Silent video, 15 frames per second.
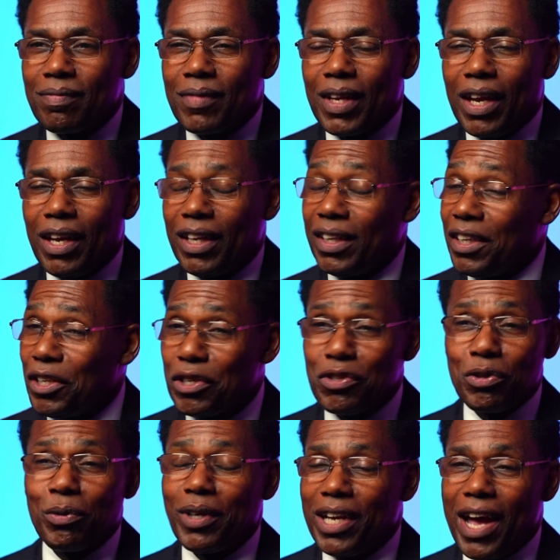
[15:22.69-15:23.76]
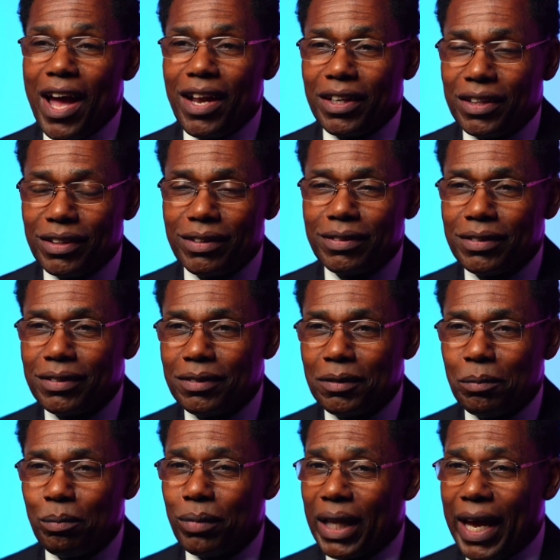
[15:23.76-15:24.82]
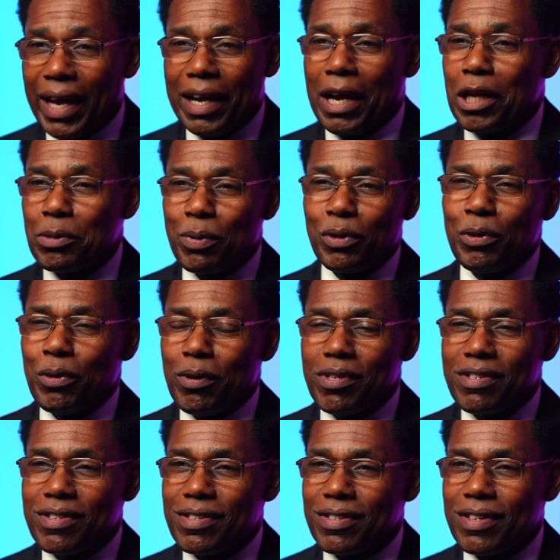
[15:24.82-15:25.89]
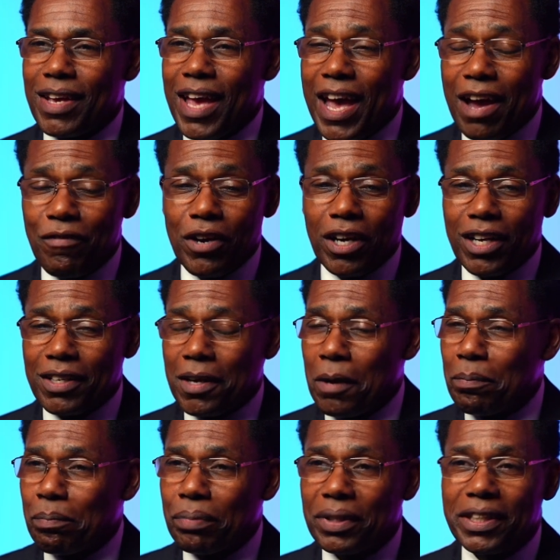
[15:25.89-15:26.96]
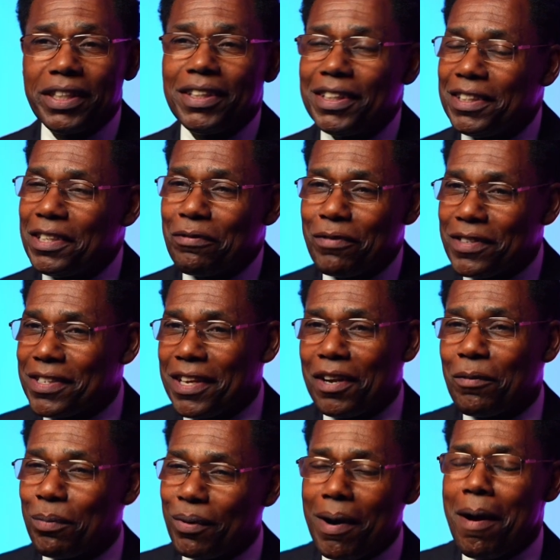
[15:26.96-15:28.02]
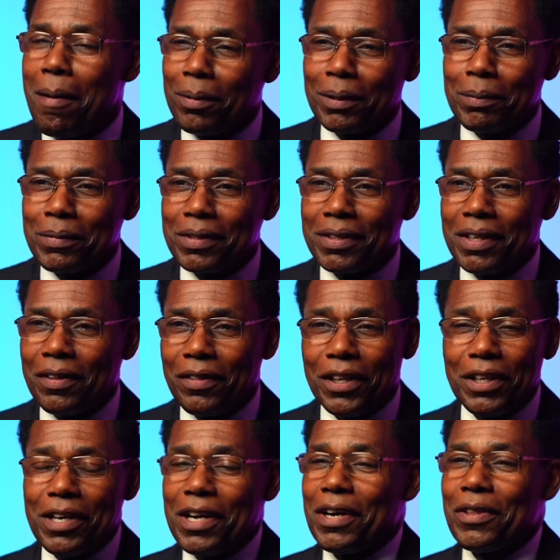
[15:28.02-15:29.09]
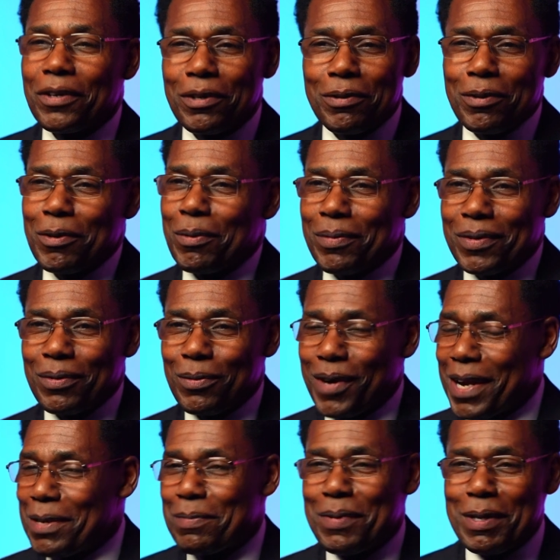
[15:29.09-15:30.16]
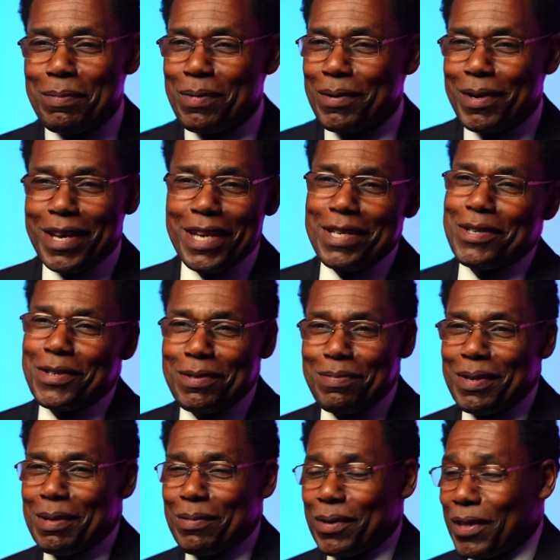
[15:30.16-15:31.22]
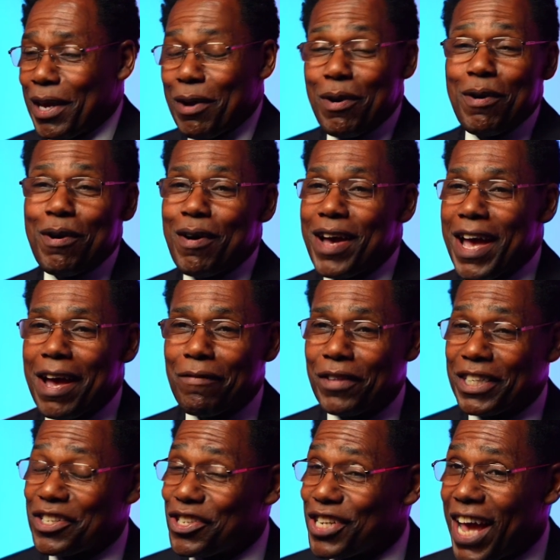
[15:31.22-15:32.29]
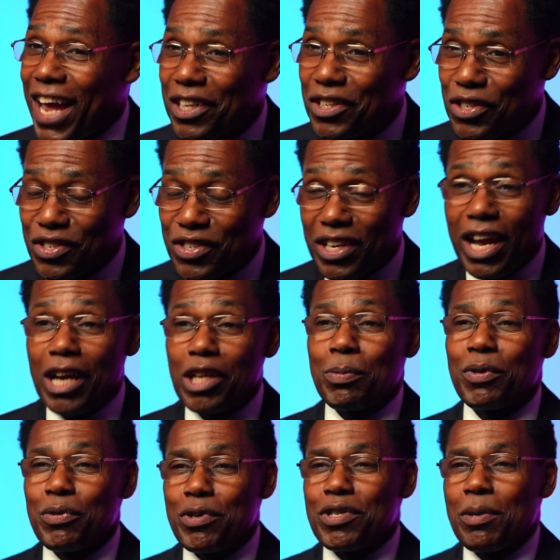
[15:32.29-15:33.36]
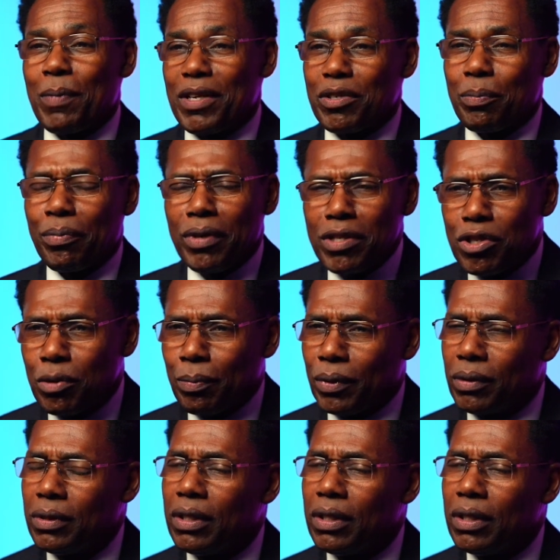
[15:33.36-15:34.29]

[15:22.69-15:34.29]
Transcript: And here's a reality. Black entrepreneurs have a completely different set of problems than other groups. White people, Asian people, they all have their challenges in entrepreneurship as a principle.